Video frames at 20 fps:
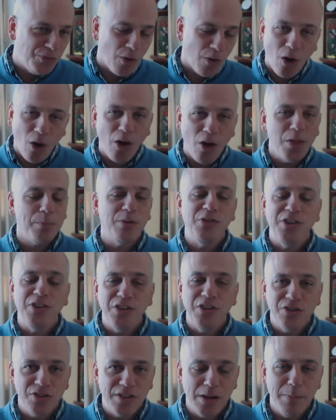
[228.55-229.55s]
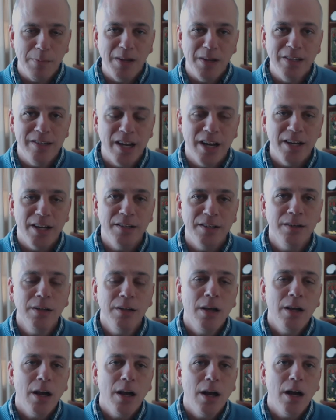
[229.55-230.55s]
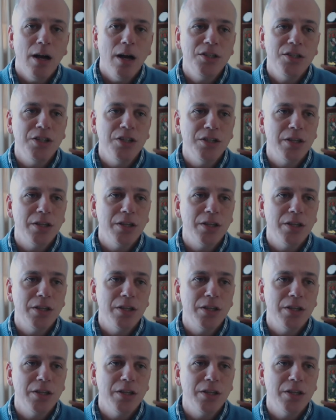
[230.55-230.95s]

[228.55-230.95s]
all the procedures that have been done since